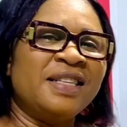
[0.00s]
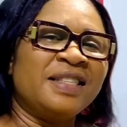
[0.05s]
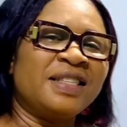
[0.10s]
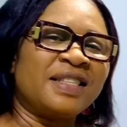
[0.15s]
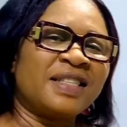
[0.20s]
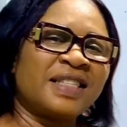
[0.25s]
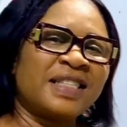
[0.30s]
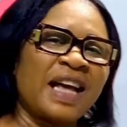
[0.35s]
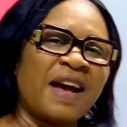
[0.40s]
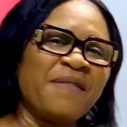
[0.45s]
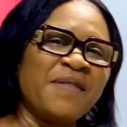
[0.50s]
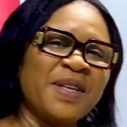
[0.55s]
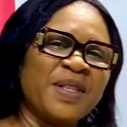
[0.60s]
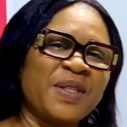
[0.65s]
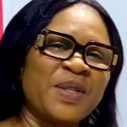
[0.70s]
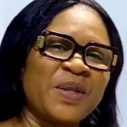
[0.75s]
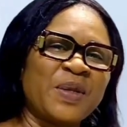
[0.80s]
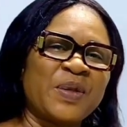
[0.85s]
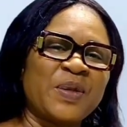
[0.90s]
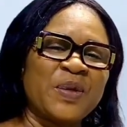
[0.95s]

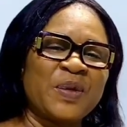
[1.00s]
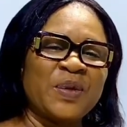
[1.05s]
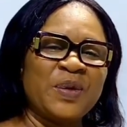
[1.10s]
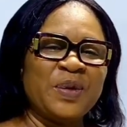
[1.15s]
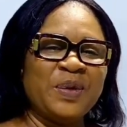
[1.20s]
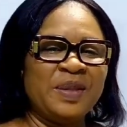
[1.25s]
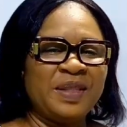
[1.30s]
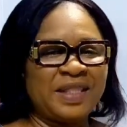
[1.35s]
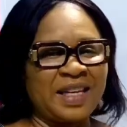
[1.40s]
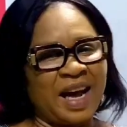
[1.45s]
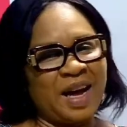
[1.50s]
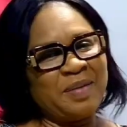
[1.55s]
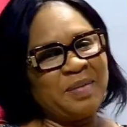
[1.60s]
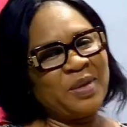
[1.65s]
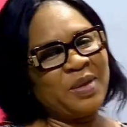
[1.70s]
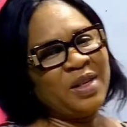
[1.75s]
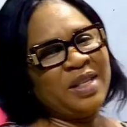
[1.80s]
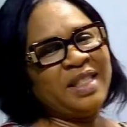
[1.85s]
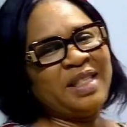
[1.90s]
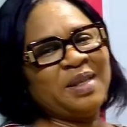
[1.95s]
72
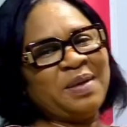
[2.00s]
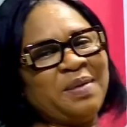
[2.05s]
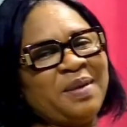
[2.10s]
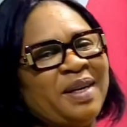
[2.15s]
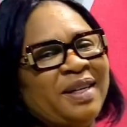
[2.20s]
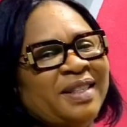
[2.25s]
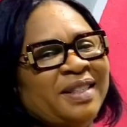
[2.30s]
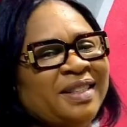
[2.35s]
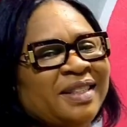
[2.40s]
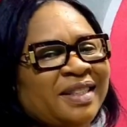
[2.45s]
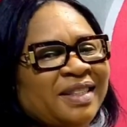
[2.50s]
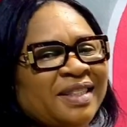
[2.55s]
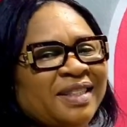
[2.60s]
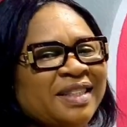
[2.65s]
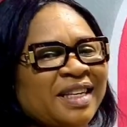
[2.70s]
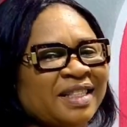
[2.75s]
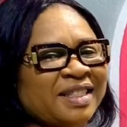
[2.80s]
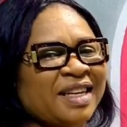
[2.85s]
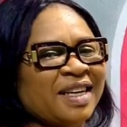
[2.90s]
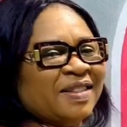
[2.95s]
times 21.
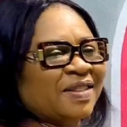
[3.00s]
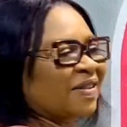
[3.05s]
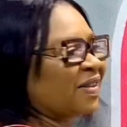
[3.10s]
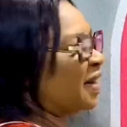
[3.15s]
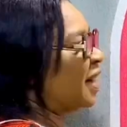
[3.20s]
Let's get to